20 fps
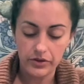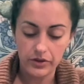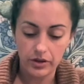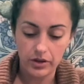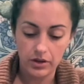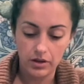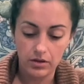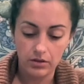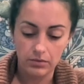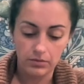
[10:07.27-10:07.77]

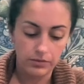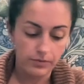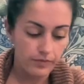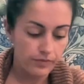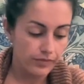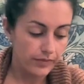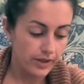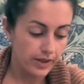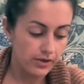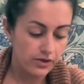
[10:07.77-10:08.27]

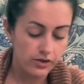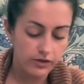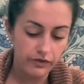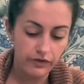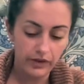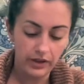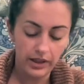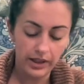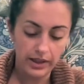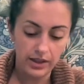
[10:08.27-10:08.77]
I do
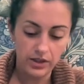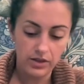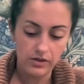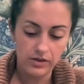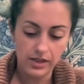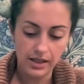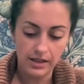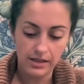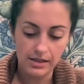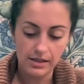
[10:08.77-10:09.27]
feel like you
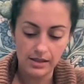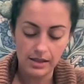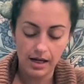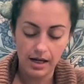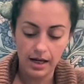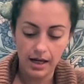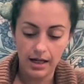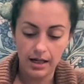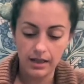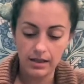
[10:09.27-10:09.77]
tend to
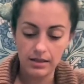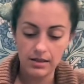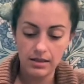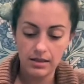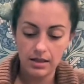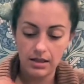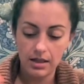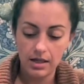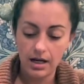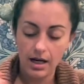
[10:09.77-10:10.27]
hide
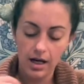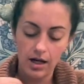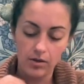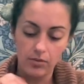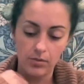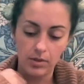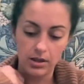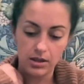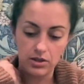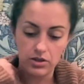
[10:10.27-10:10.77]
how
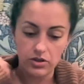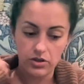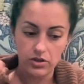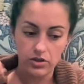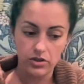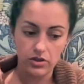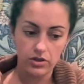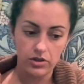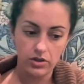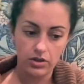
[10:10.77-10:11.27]

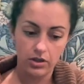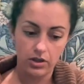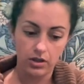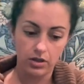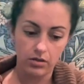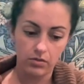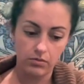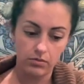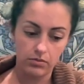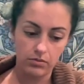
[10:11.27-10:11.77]
much
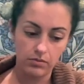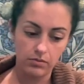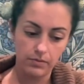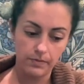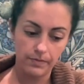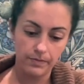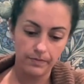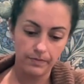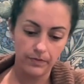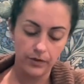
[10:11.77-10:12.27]

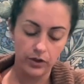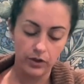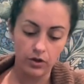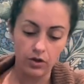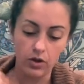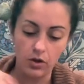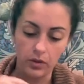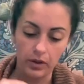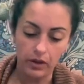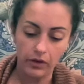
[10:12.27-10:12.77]
you're
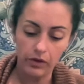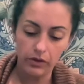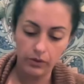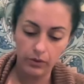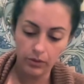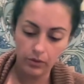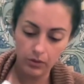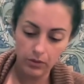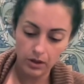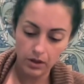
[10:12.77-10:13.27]
going
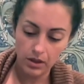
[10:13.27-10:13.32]
through.